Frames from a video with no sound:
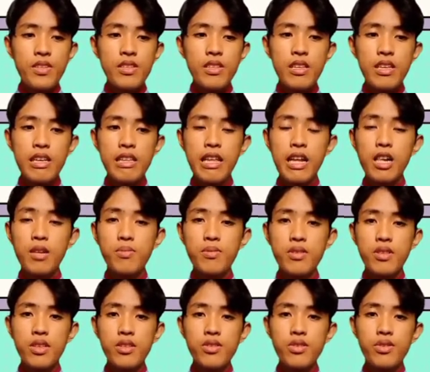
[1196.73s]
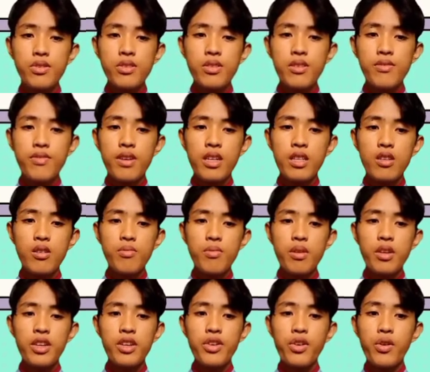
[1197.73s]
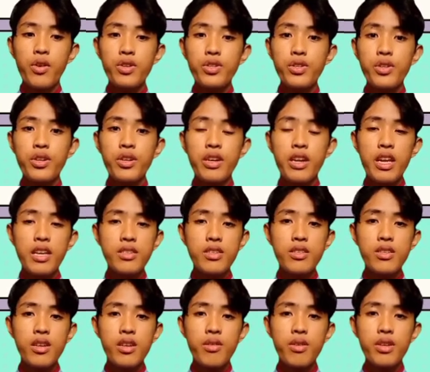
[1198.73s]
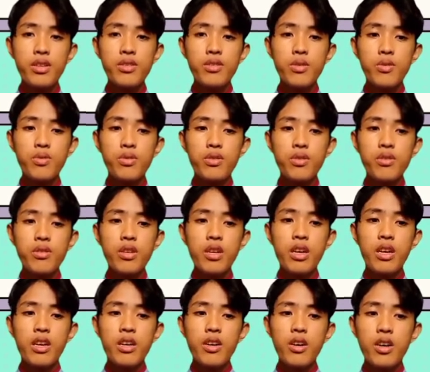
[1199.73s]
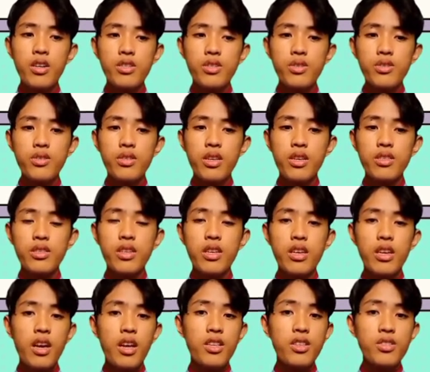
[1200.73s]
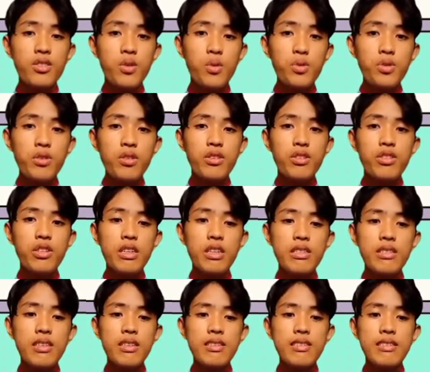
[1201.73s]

It helps teachers develop and nurture necessary social consciousness and social justice